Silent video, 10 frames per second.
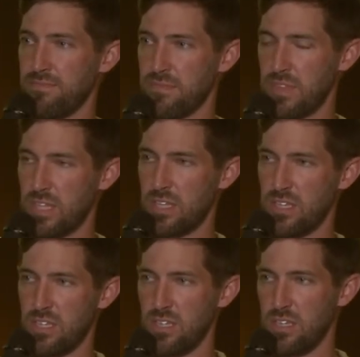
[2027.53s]

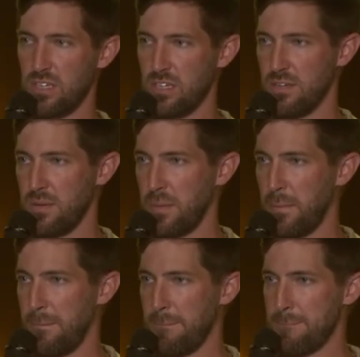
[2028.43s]

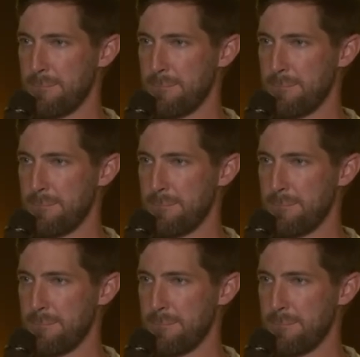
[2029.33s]
Nothing is said.